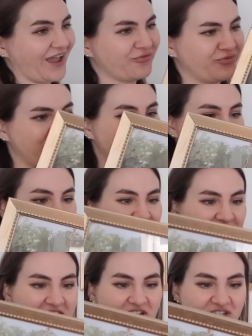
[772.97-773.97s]
I
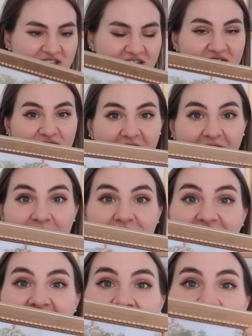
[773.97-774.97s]
refinished these
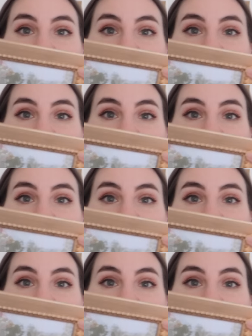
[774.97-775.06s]
frames